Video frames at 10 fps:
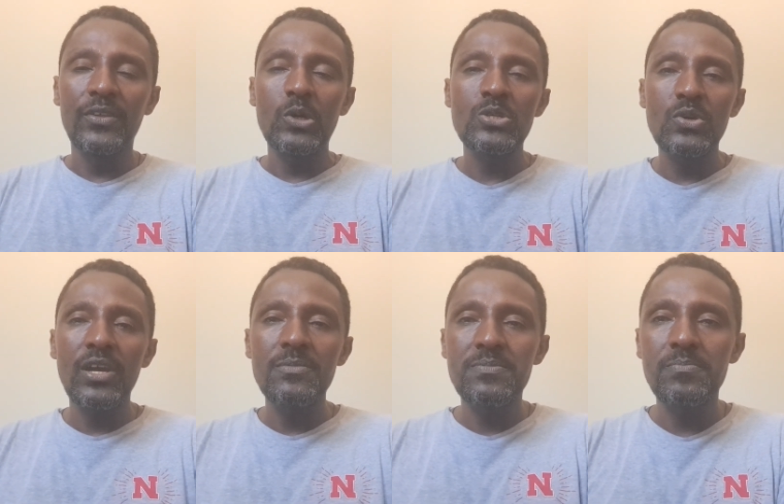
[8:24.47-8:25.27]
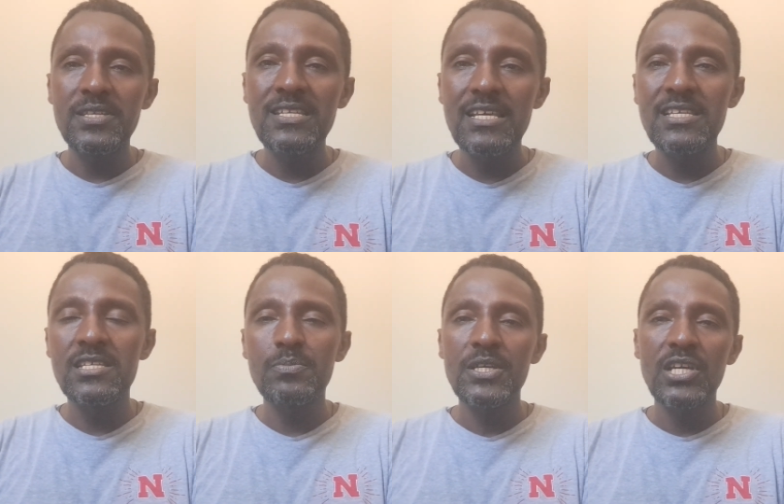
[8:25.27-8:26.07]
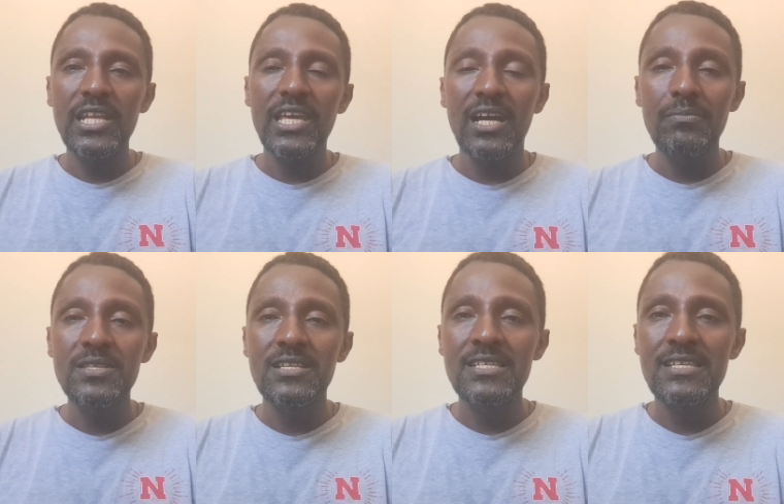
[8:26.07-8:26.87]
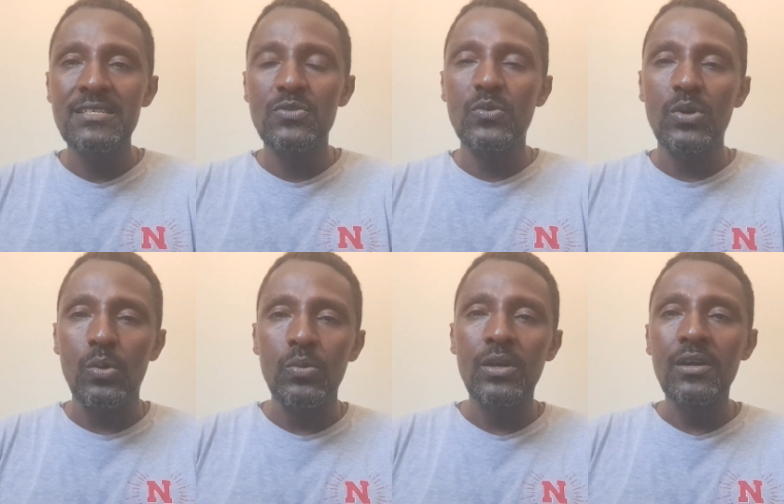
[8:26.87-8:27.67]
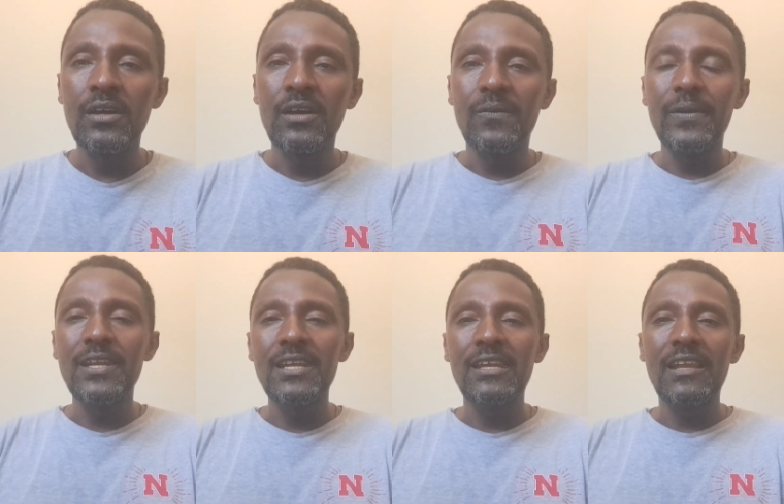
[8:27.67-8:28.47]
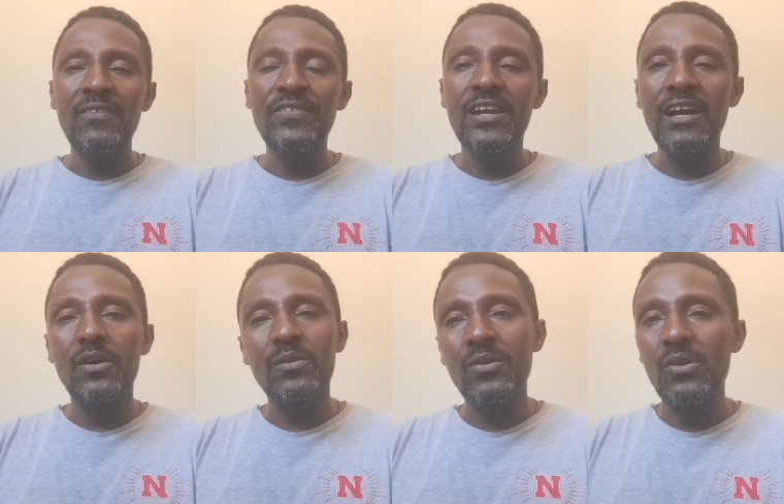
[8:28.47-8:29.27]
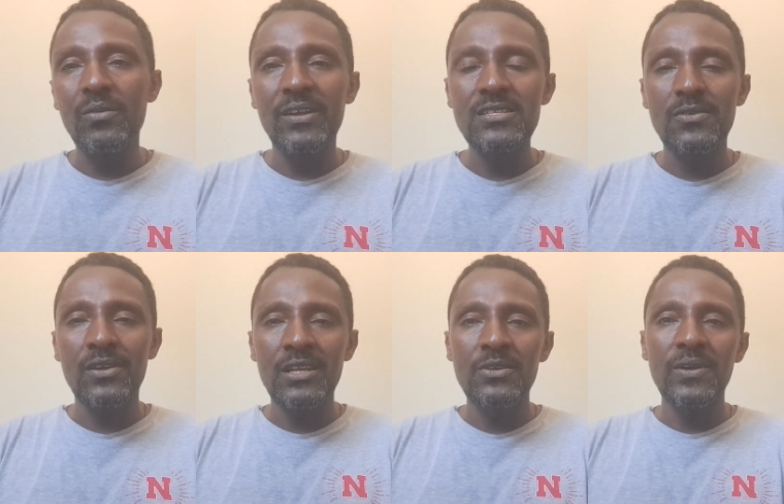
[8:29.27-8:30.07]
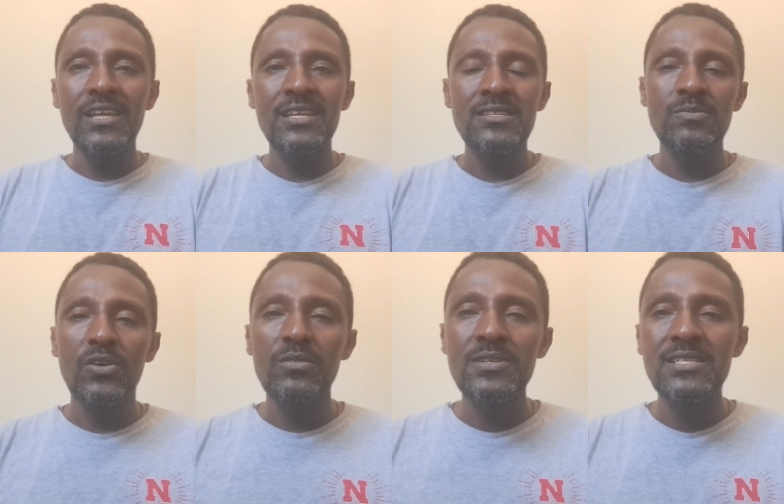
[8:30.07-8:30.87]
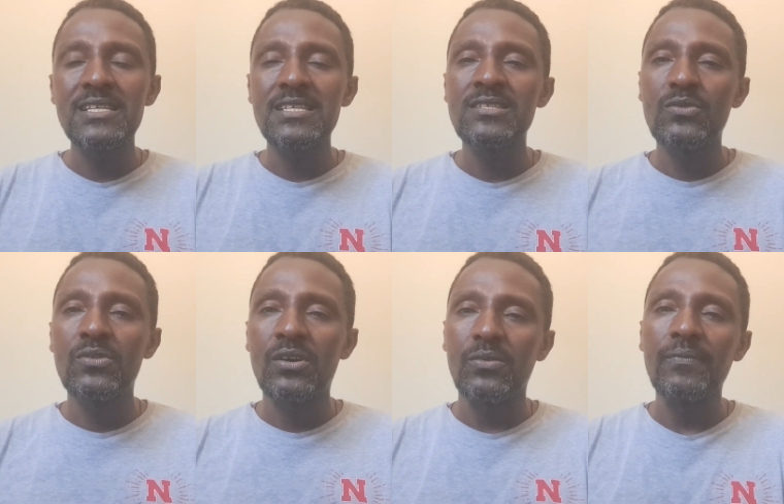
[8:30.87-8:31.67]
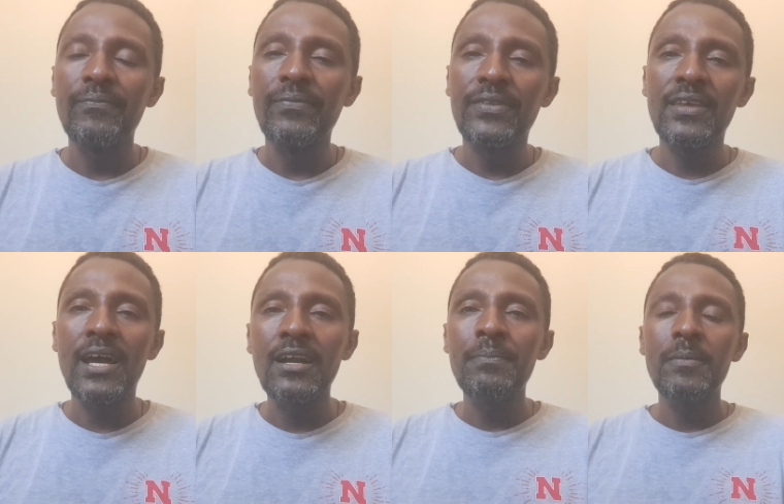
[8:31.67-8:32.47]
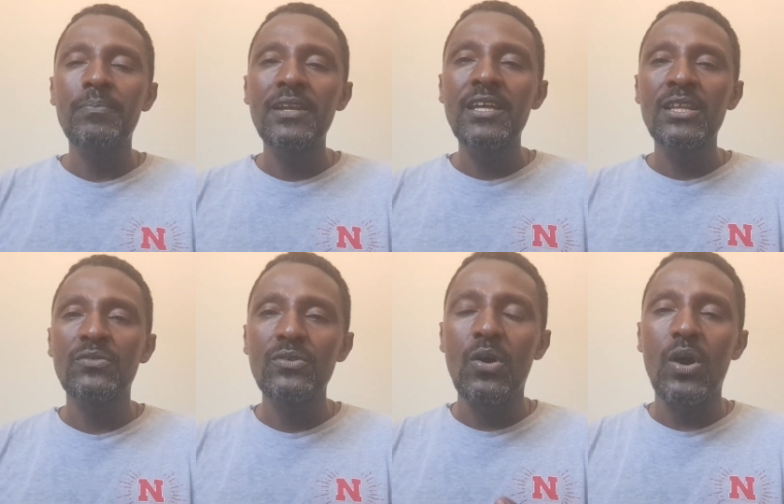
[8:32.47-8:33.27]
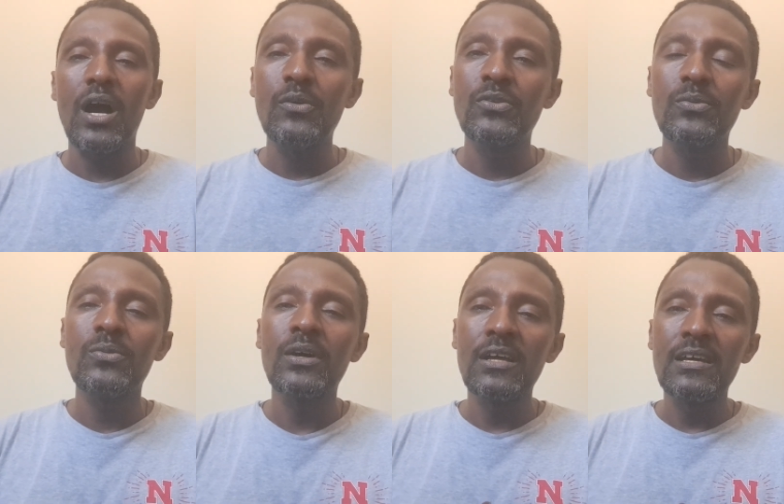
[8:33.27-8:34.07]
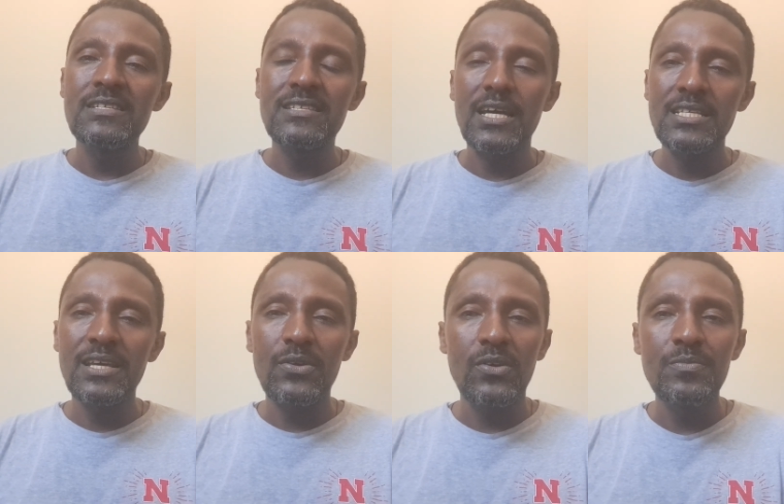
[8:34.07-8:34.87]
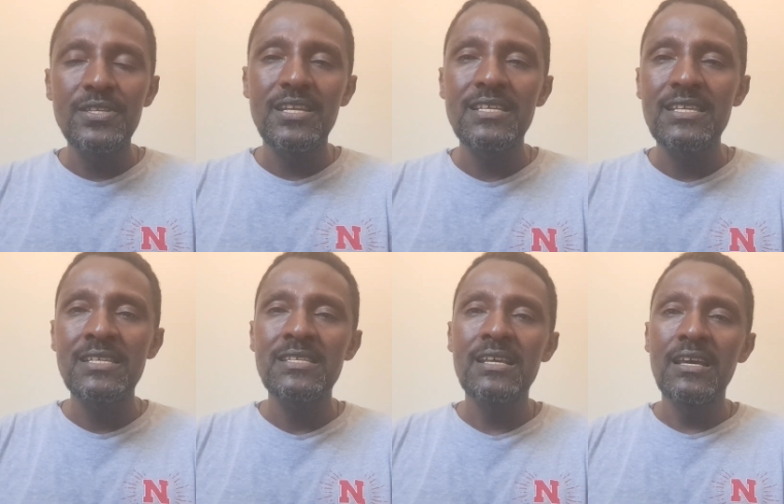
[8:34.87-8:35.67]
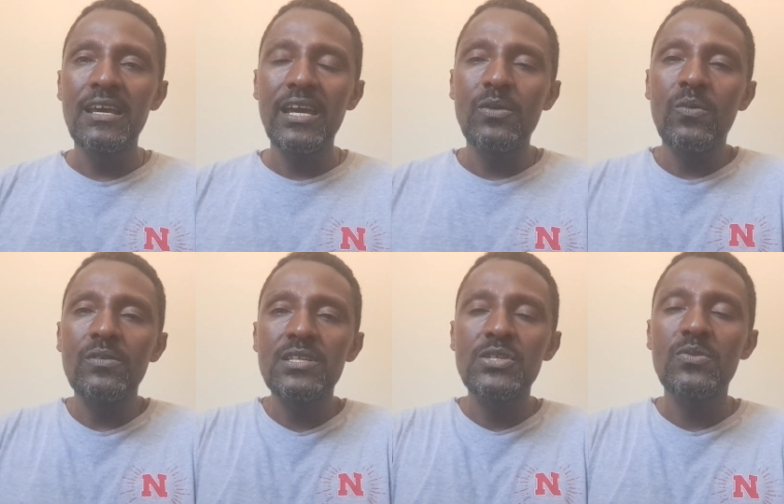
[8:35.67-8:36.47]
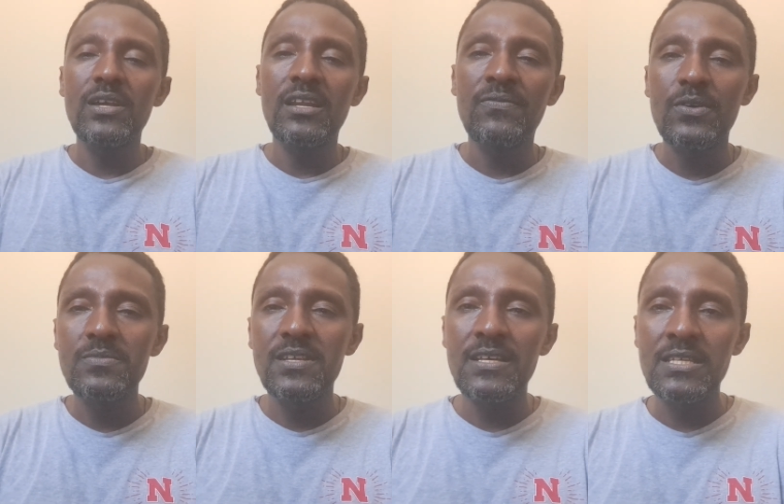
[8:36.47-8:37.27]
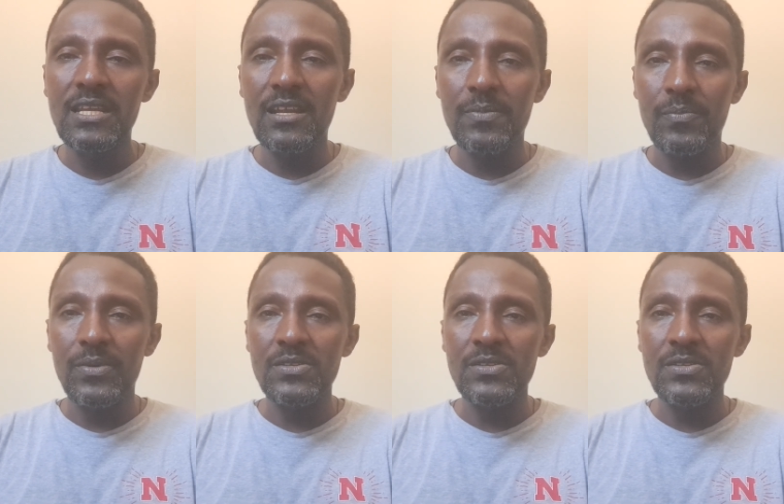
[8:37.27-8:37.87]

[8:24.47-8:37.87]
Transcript: Also help businesses, especially young businesses, to grow. We need in Africa or all over the world, we need small businesses to grow. Young people need to know how to start their own businesses and they should learn from the senior people.